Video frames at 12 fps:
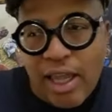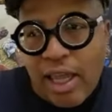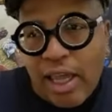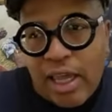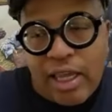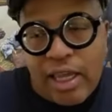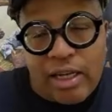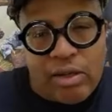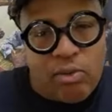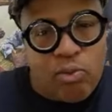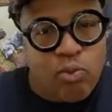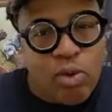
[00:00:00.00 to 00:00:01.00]

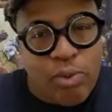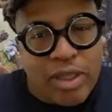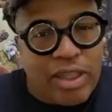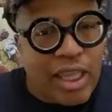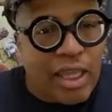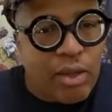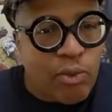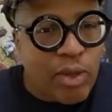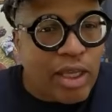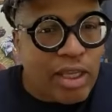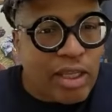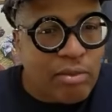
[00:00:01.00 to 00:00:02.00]
and what we think
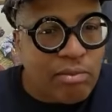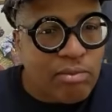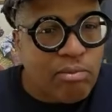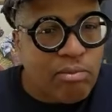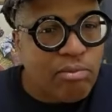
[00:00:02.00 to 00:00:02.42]
we can